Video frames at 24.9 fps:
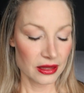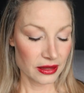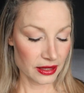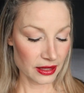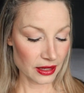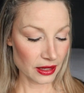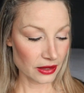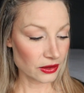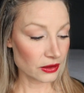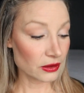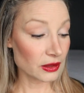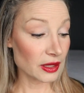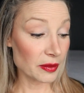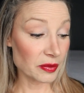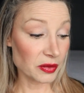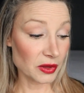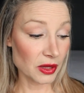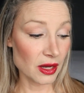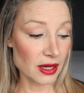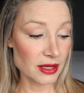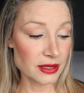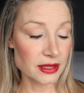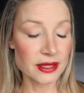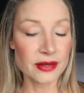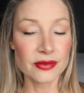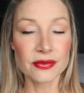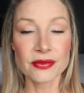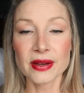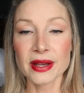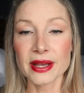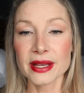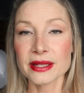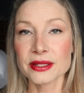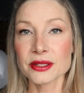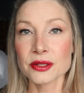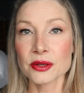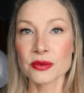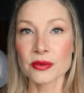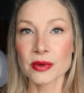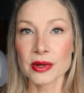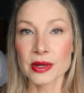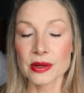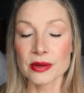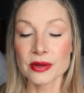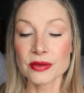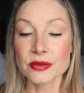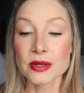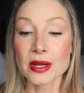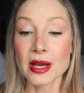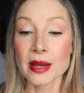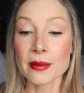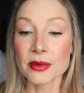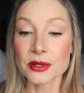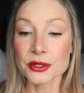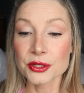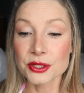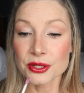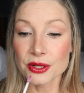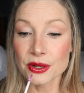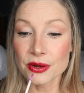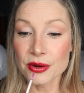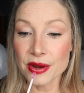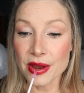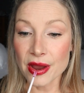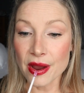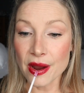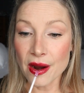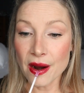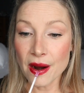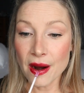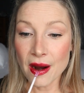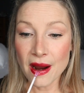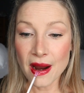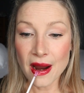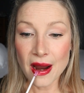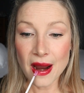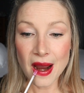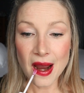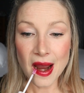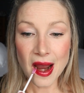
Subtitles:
The other lip gloss, if I don't run out of time, I'll show you,